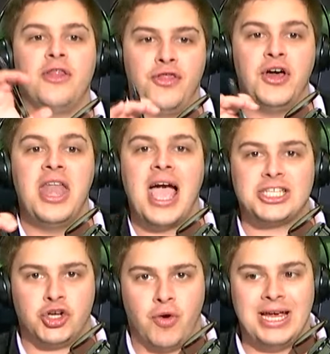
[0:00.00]
the
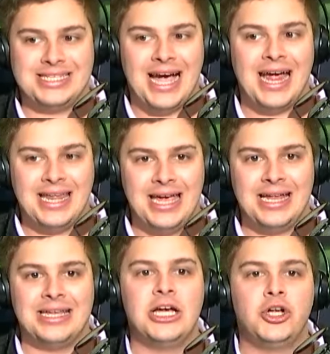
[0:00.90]
next great tight
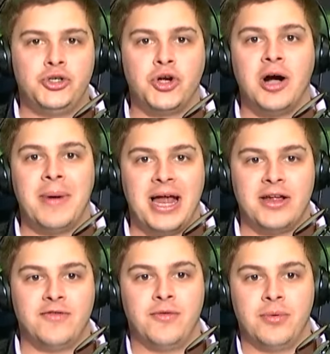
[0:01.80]
end to come out
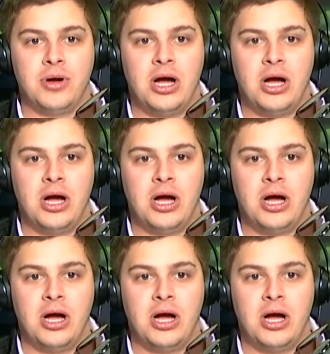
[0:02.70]
of,